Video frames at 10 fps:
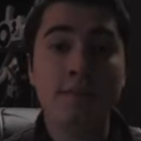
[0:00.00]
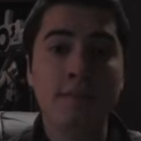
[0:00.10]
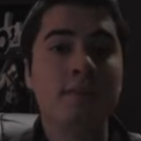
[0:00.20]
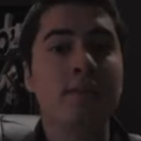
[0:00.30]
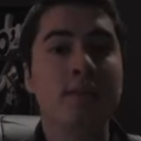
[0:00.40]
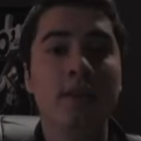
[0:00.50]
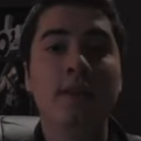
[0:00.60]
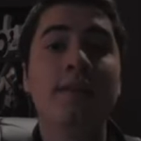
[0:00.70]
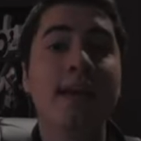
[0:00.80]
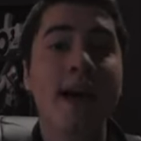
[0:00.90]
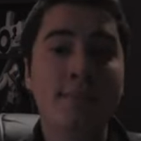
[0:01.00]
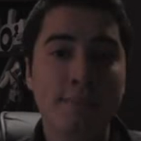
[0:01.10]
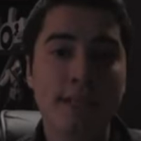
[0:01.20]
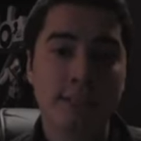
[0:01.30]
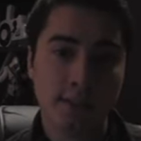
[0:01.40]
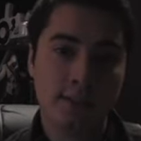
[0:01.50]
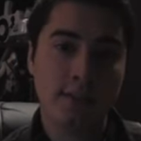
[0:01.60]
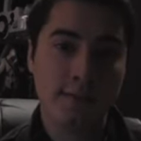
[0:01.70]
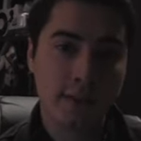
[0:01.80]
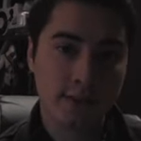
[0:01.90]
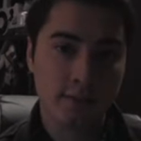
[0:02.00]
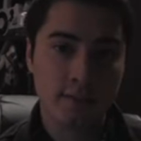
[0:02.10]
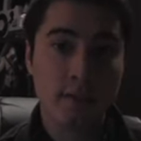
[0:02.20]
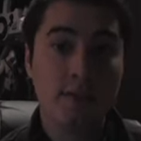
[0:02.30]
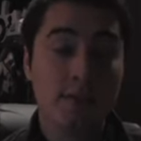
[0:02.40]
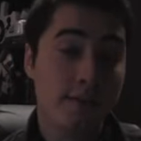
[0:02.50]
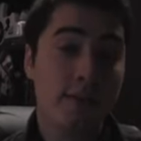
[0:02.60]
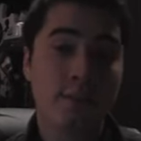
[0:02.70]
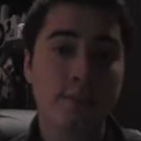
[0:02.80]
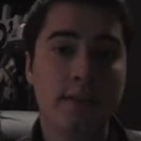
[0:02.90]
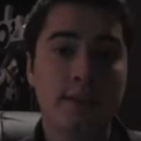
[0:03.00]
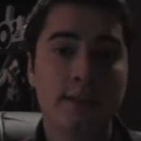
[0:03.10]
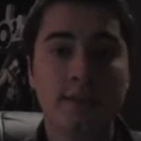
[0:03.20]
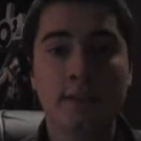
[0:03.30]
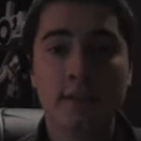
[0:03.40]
even add pages to the final product.